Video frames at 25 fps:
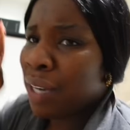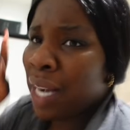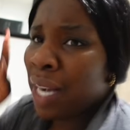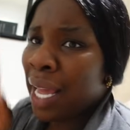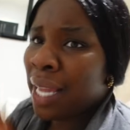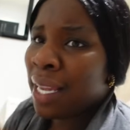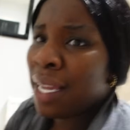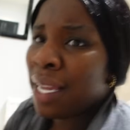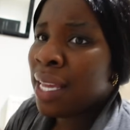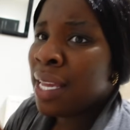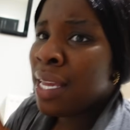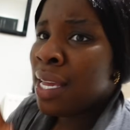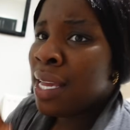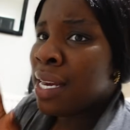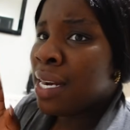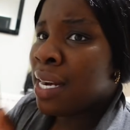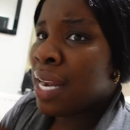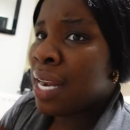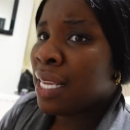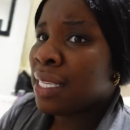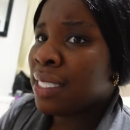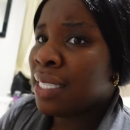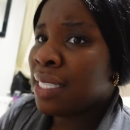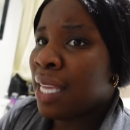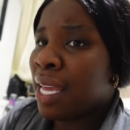like
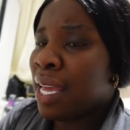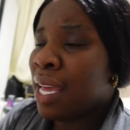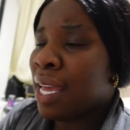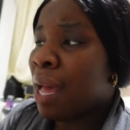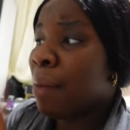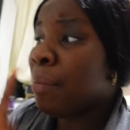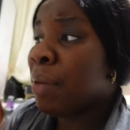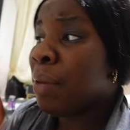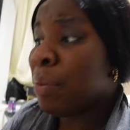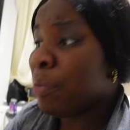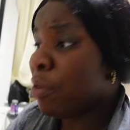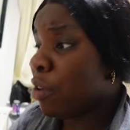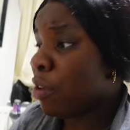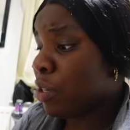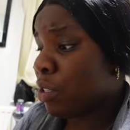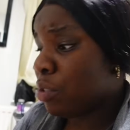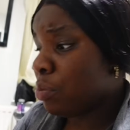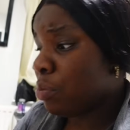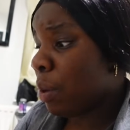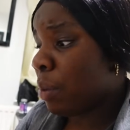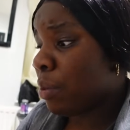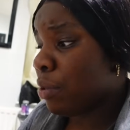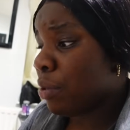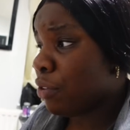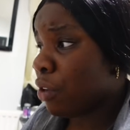next year, I'm gonna
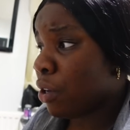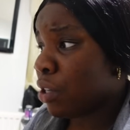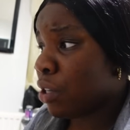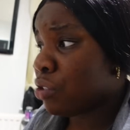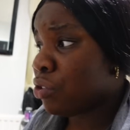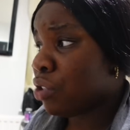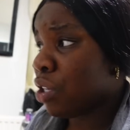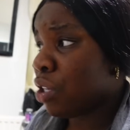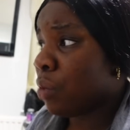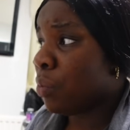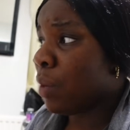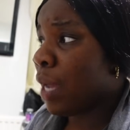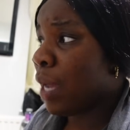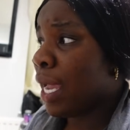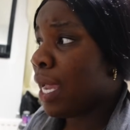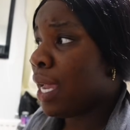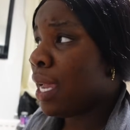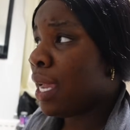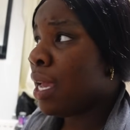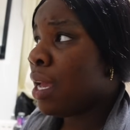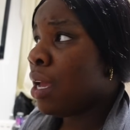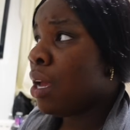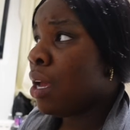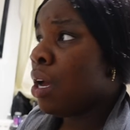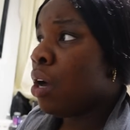probably throw this tree away,
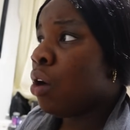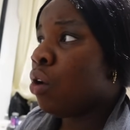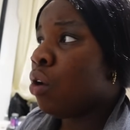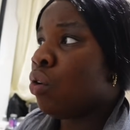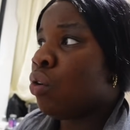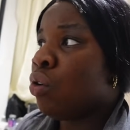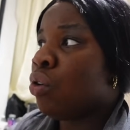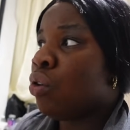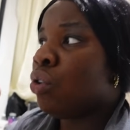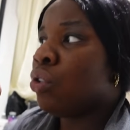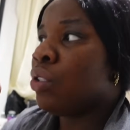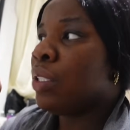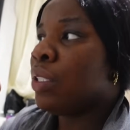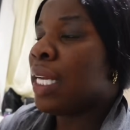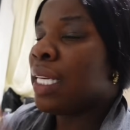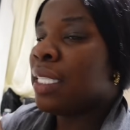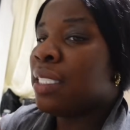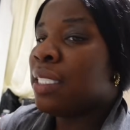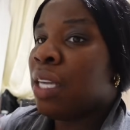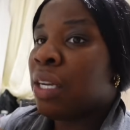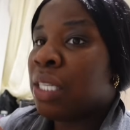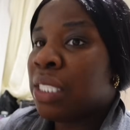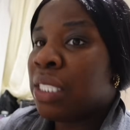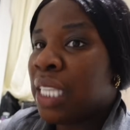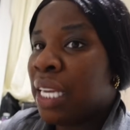or next
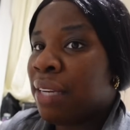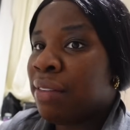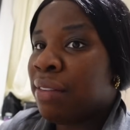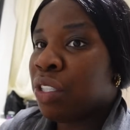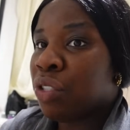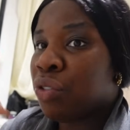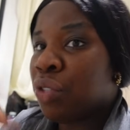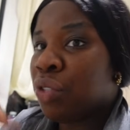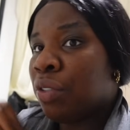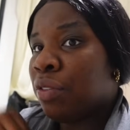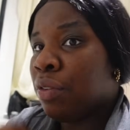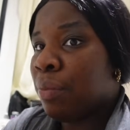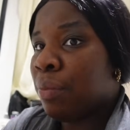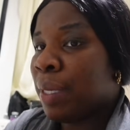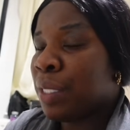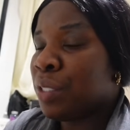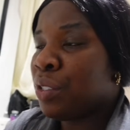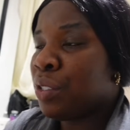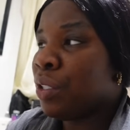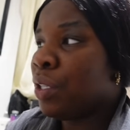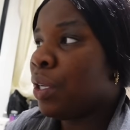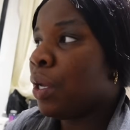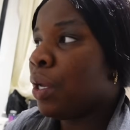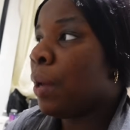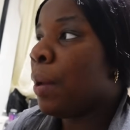year I'll save this tree for my
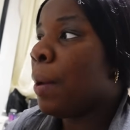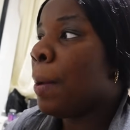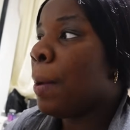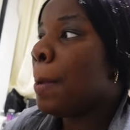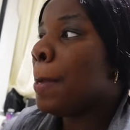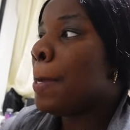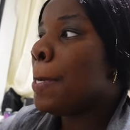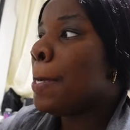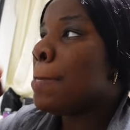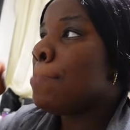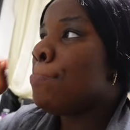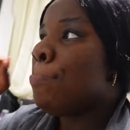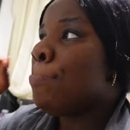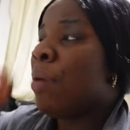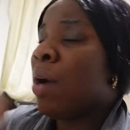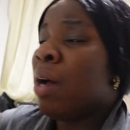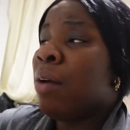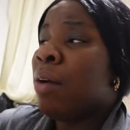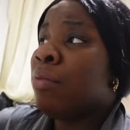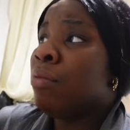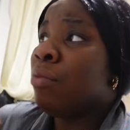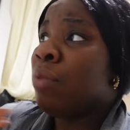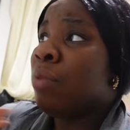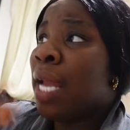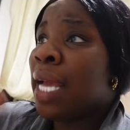studio.
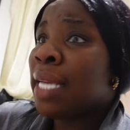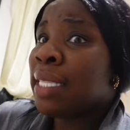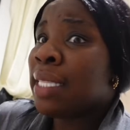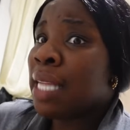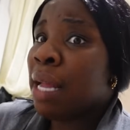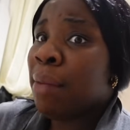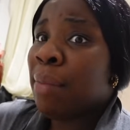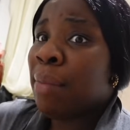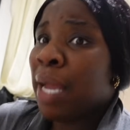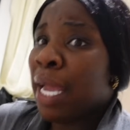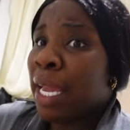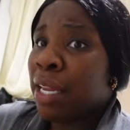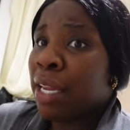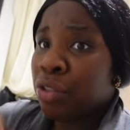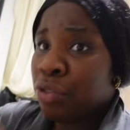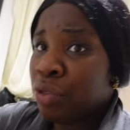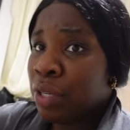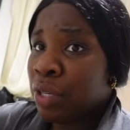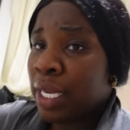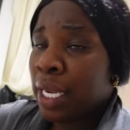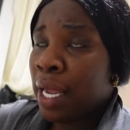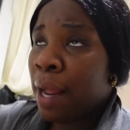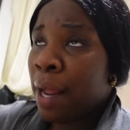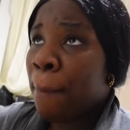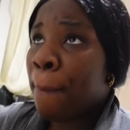But next time I get a
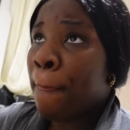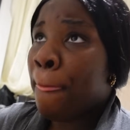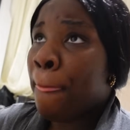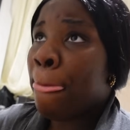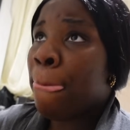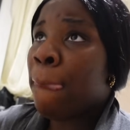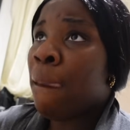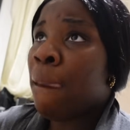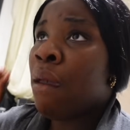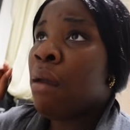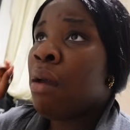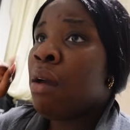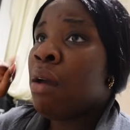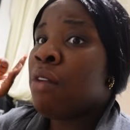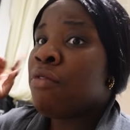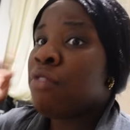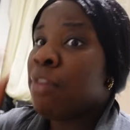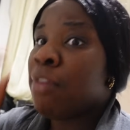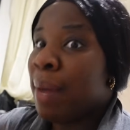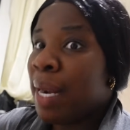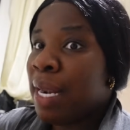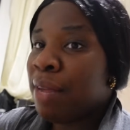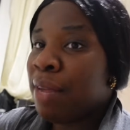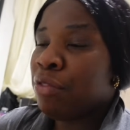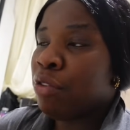tree for
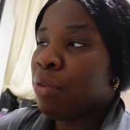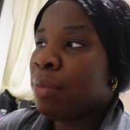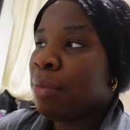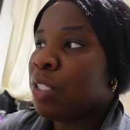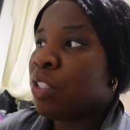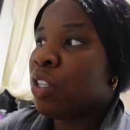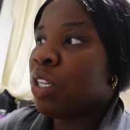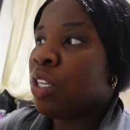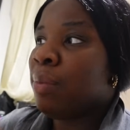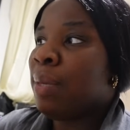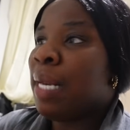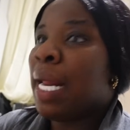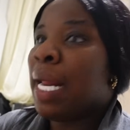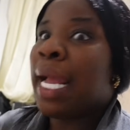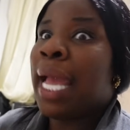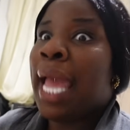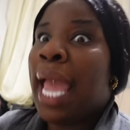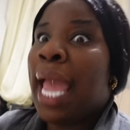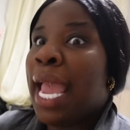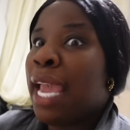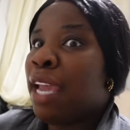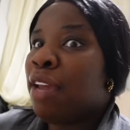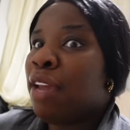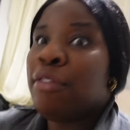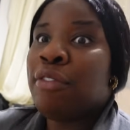my living room, it's gonna be like an
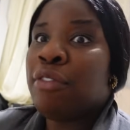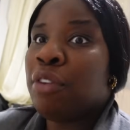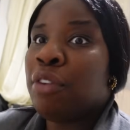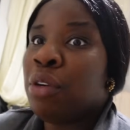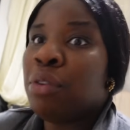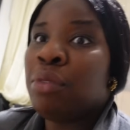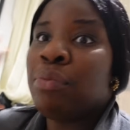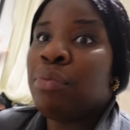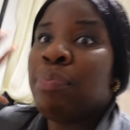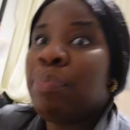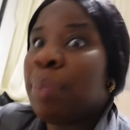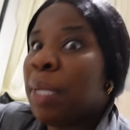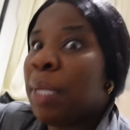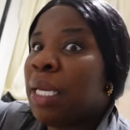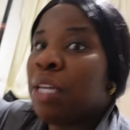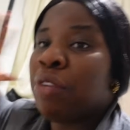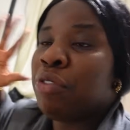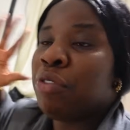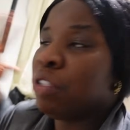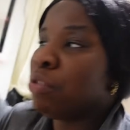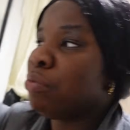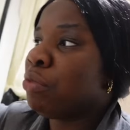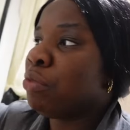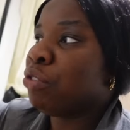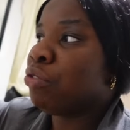8-foot big
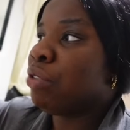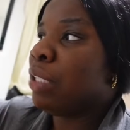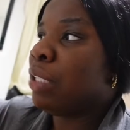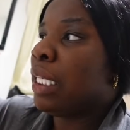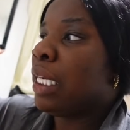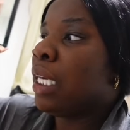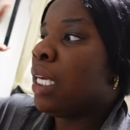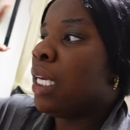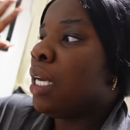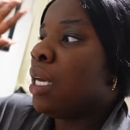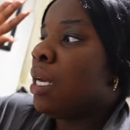Christmas tree.